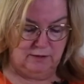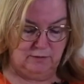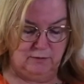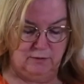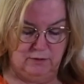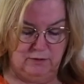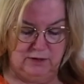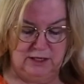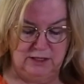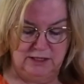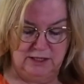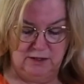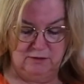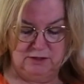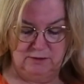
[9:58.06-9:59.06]
will
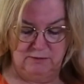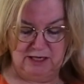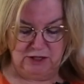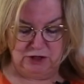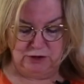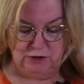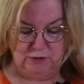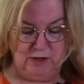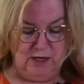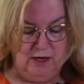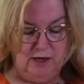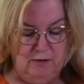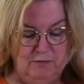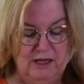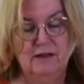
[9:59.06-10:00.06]
continue to make sure,
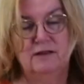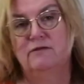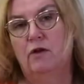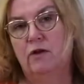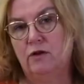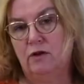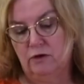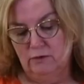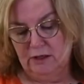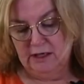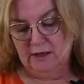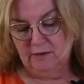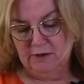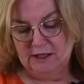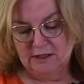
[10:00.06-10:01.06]
because of all the gluten
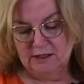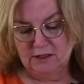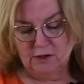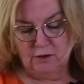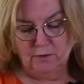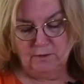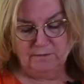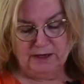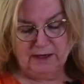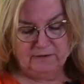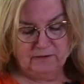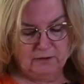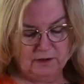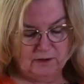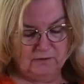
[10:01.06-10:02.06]
in the pizza dough, it's
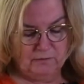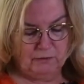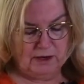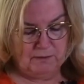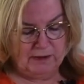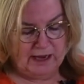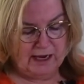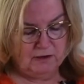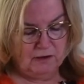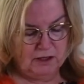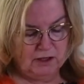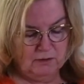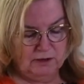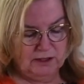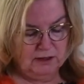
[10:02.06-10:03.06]
going to spring back on you a little